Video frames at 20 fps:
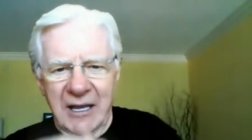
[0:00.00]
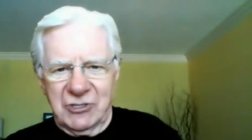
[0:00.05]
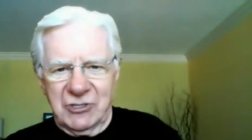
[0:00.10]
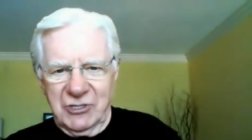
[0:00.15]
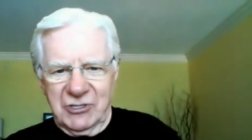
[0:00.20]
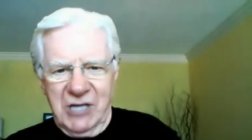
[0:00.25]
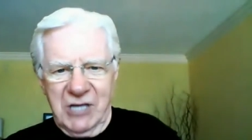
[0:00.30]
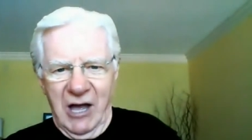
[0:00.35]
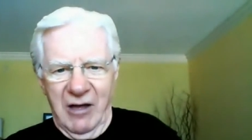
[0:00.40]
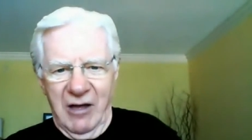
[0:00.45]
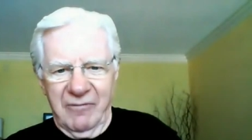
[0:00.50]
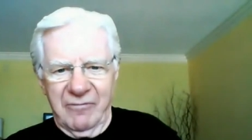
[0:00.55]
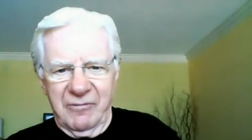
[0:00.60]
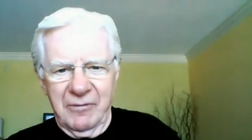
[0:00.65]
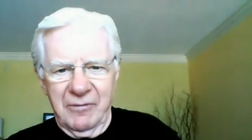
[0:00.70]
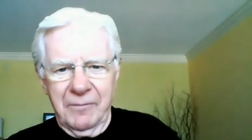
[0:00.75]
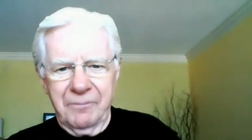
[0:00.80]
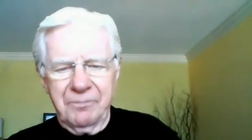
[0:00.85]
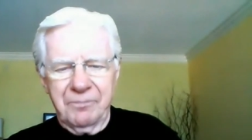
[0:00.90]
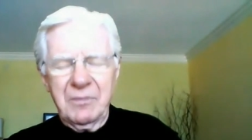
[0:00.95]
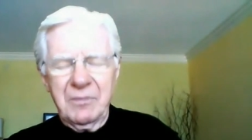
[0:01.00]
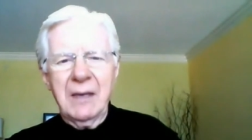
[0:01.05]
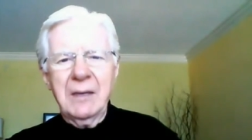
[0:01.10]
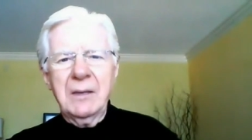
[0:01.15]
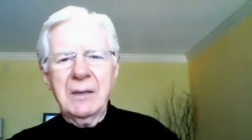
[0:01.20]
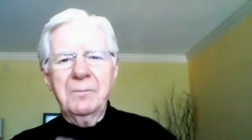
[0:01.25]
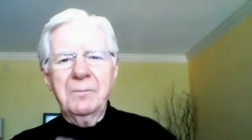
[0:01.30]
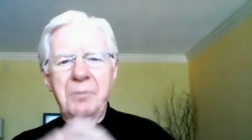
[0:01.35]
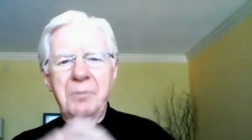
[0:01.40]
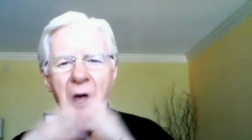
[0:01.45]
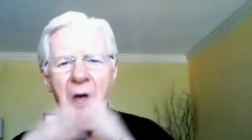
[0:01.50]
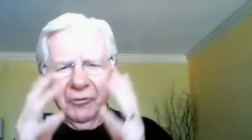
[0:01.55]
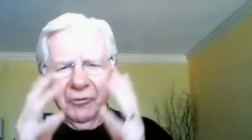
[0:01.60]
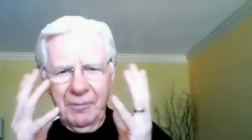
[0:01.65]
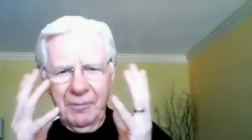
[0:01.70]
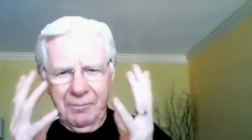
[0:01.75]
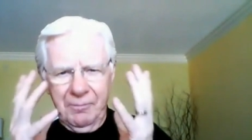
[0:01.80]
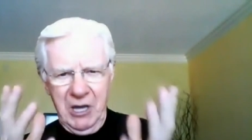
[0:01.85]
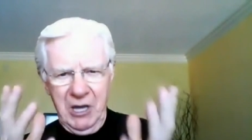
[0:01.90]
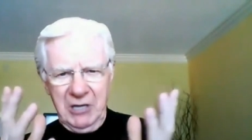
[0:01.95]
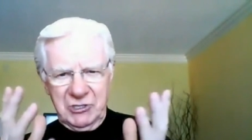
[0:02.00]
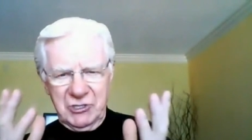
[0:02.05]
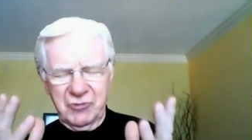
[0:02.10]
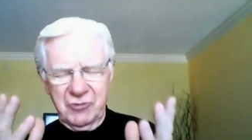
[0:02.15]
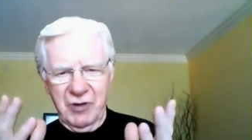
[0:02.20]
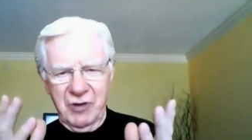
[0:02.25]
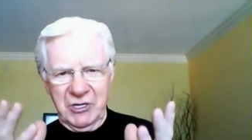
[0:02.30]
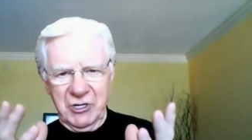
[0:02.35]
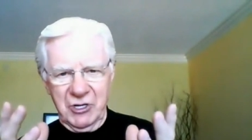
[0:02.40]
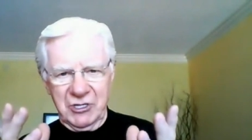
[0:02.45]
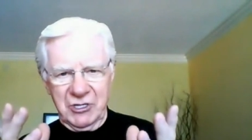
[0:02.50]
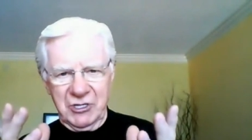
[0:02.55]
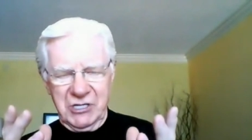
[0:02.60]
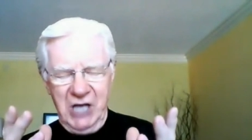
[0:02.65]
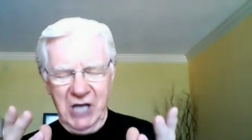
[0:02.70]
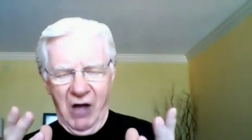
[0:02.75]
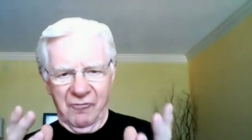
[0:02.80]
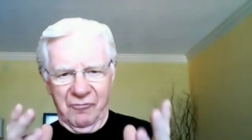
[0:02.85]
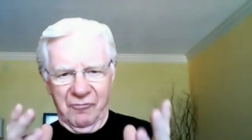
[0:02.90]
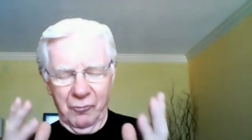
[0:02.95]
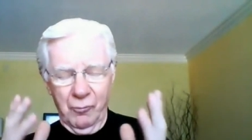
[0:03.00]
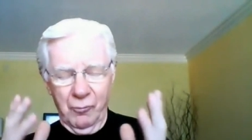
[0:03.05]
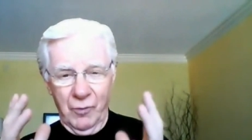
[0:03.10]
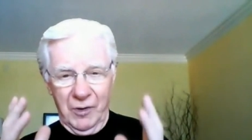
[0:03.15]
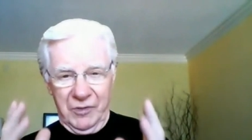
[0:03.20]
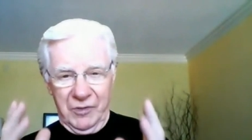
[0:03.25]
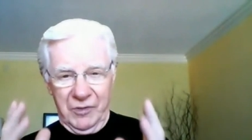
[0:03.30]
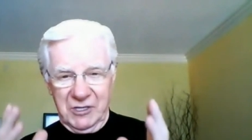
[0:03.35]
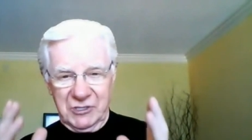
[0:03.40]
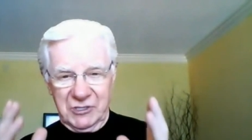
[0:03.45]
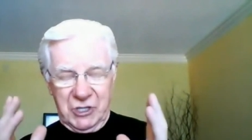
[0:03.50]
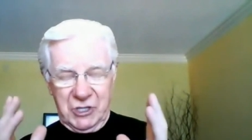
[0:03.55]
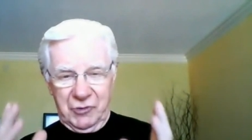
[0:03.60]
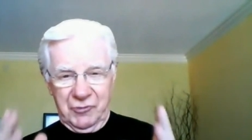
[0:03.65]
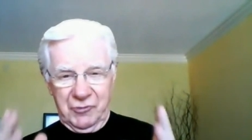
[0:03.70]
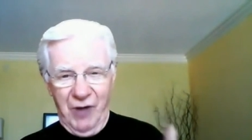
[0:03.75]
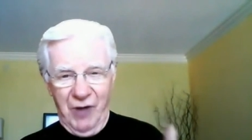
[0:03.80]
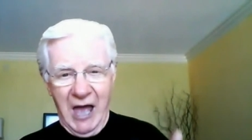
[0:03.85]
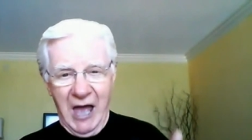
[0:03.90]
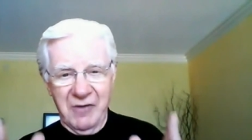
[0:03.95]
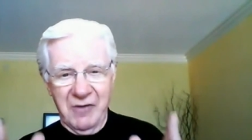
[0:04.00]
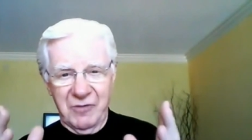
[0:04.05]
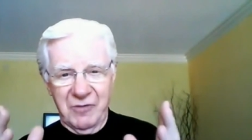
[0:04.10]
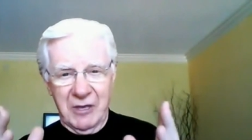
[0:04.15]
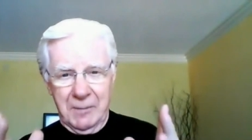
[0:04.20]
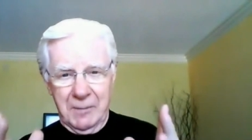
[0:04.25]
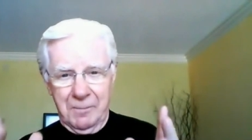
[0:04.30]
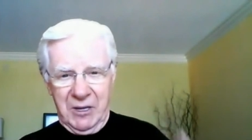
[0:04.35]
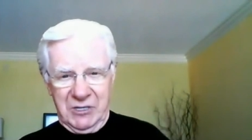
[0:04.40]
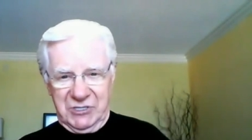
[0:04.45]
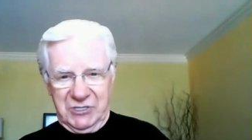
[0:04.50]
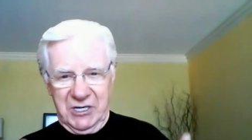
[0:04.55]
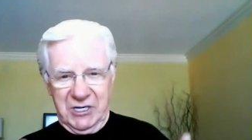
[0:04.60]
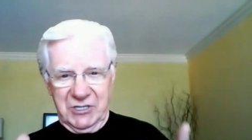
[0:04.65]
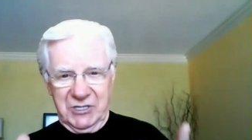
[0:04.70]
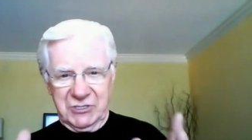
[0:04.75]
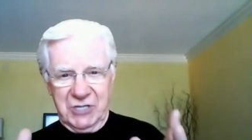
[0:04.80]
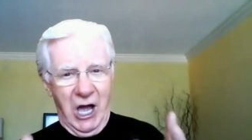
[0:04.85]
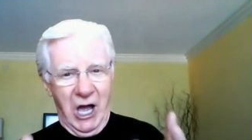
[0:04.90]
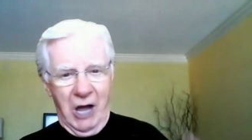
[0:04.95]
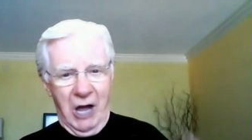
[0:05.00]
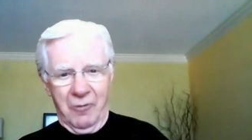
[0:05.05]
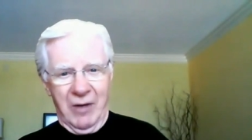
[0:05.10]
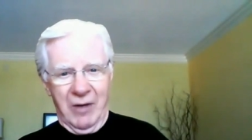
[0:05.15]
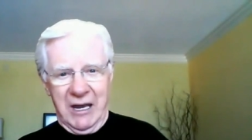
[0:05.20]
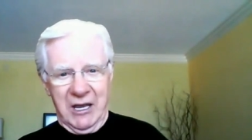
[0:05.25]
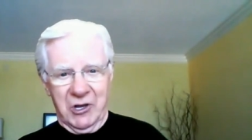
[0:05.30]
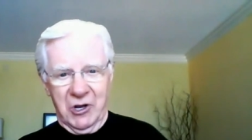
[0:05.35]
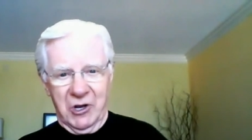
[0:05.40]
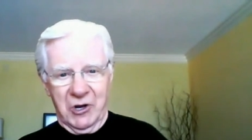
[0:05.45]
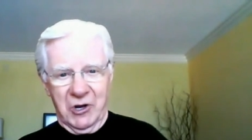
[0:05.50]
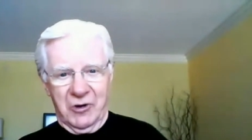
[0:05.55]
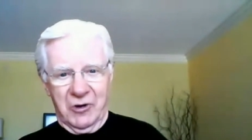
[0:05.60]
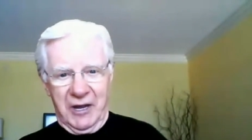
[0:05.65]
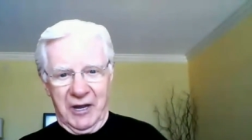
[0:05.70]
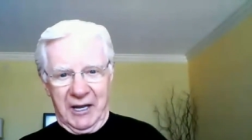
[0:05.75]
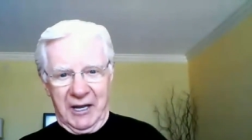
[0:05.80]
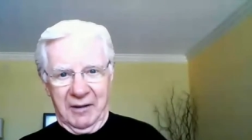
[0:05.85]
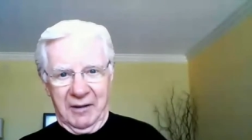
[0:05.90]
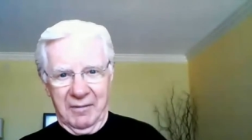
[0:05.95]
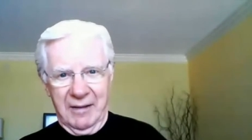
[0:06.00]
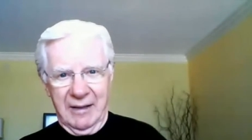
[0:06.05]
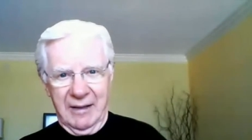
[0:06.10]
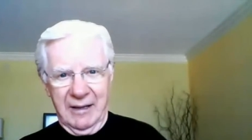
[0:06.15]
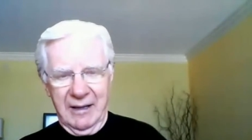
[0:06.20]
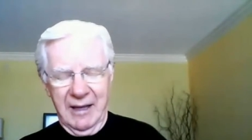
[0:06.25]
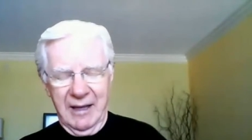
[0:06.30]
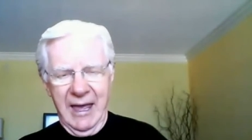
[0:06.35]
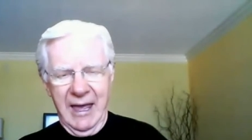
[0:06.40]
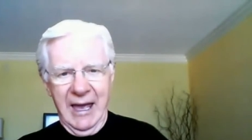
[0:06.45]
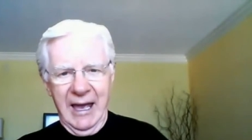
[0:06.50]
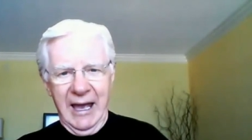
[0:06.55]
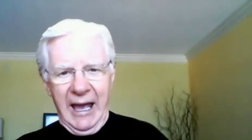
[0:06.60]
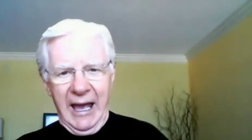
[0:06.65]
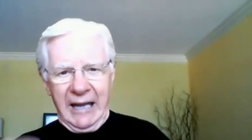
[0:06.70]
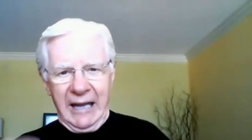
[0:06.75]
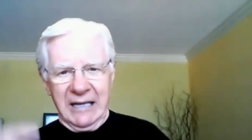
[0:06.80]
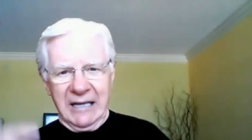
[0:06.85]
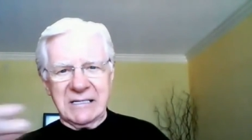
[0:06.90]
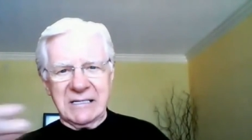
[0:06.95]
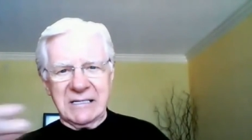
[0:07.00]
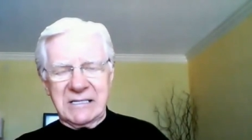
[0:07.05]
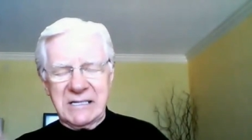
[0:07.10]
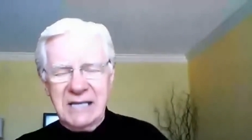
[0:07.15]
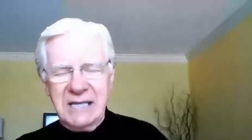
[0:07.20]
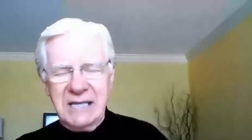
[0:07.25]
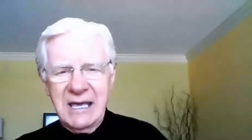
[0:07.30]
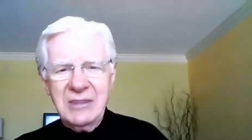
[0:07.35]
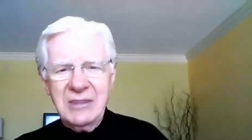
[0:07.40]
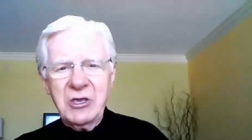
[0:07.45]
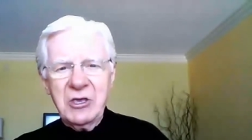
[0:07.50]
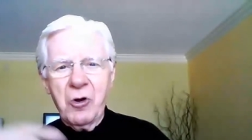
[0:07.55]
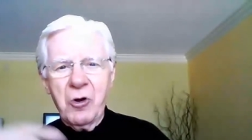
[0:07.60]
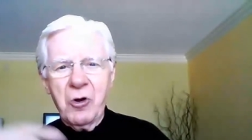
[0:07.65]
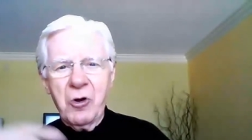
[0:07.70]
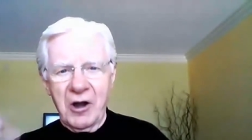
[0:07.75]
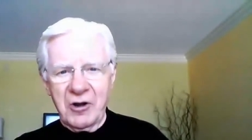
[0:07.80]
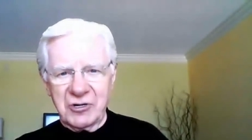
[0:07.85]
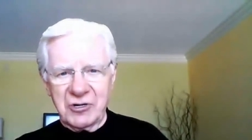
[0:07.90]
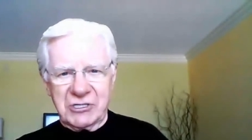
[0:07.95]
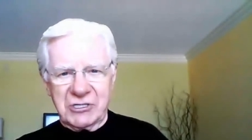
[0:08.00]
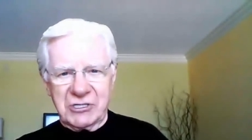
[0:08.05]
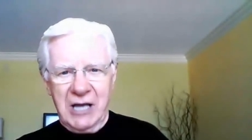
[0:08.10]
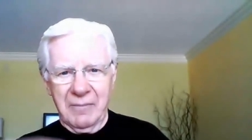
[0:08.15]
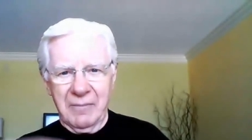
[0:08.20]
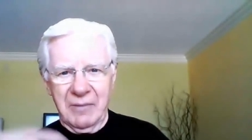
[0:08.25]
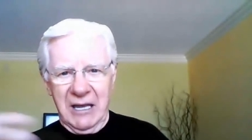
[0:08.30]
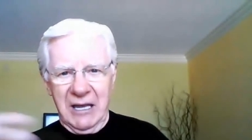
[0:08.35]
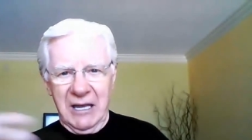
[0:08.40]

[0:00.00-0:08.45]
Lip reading: and not against yourself. Build the picture in yourself with this thriving business already going. And you see the orders coming in.